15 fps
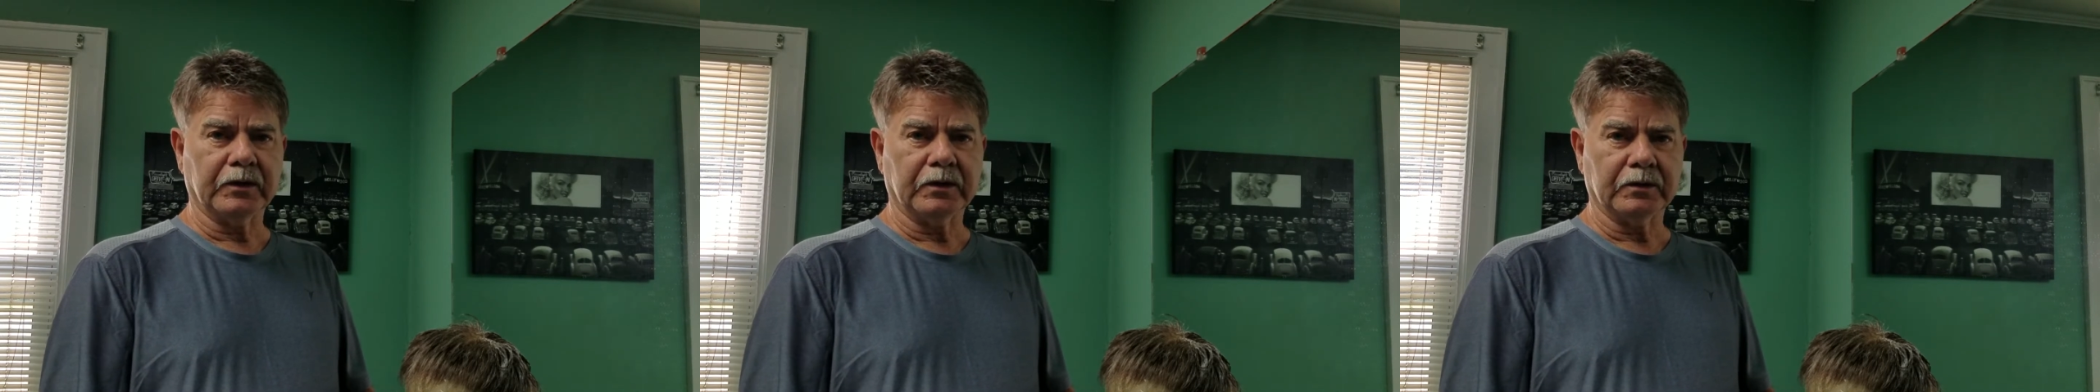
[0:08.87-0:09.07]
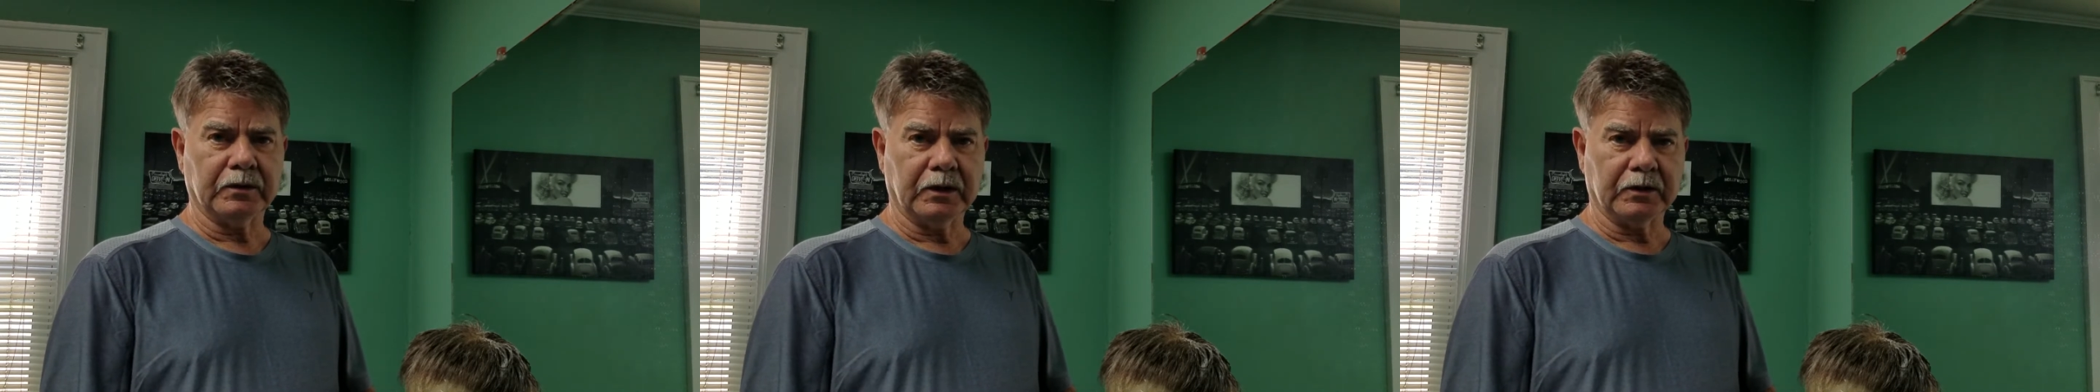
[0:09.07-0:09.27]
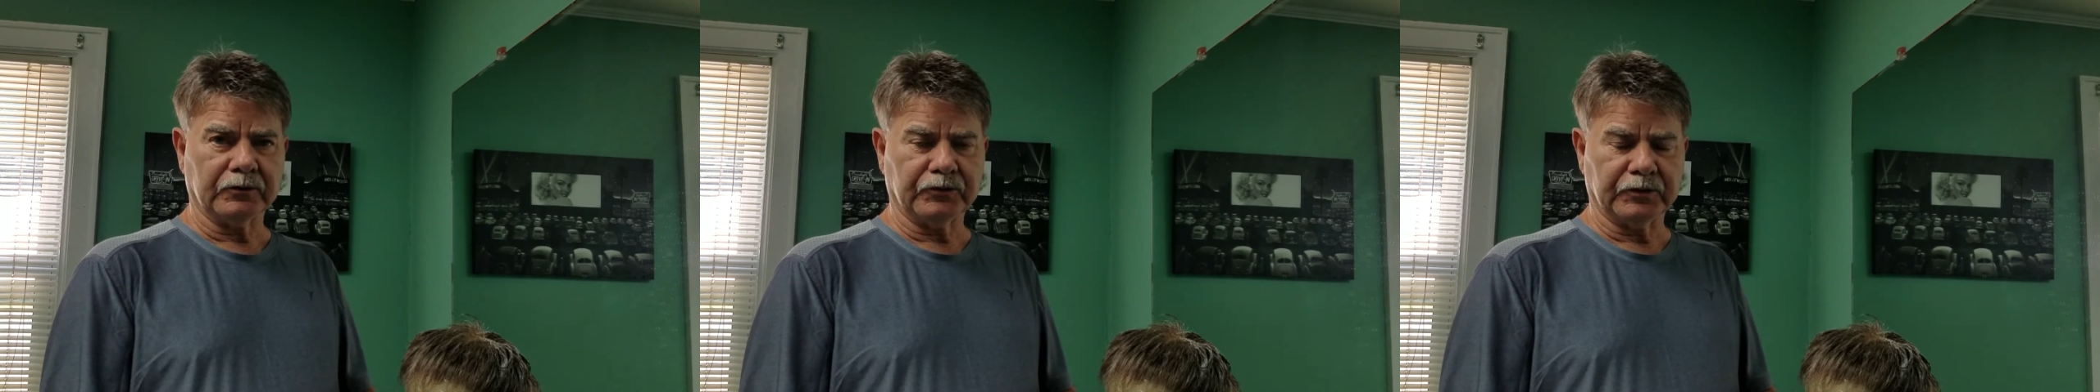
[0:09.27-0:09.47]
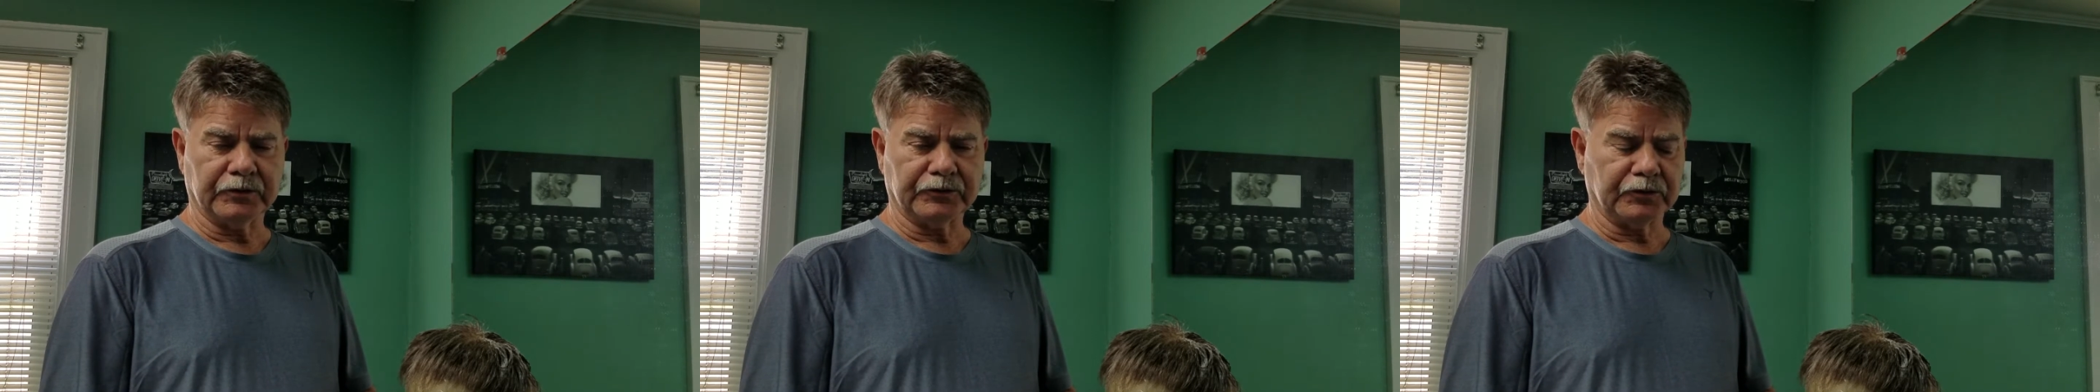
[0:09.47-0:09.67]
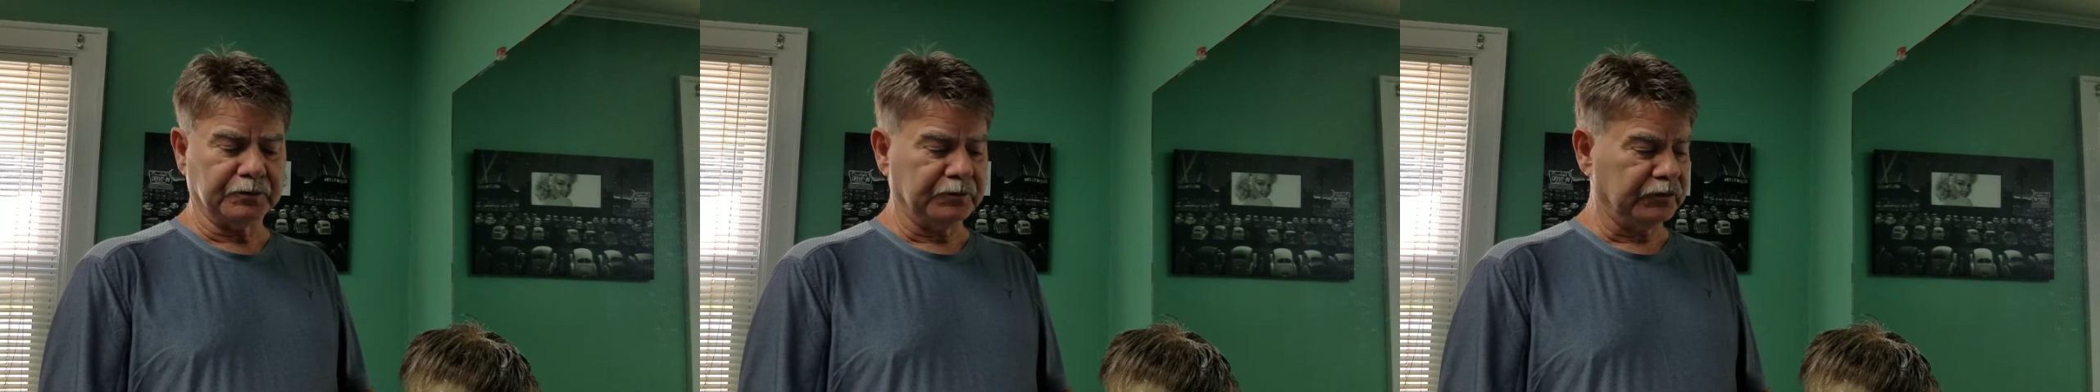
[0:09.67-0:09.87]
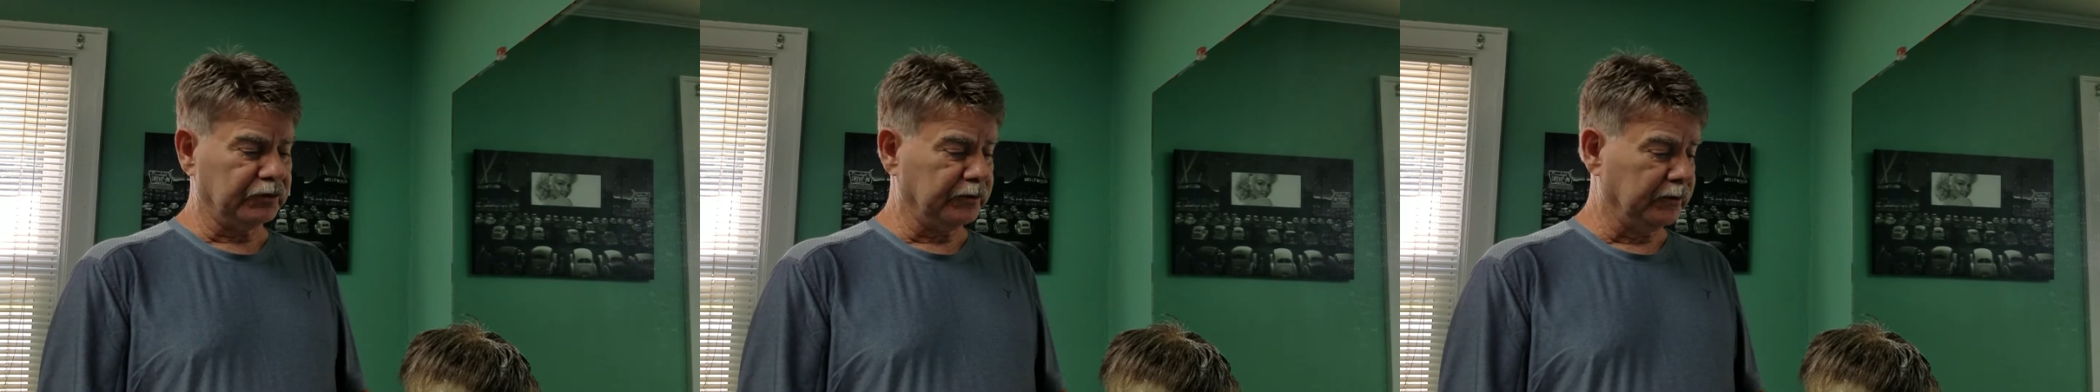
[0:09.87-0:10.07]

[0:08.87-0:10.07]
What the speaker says: hair systems.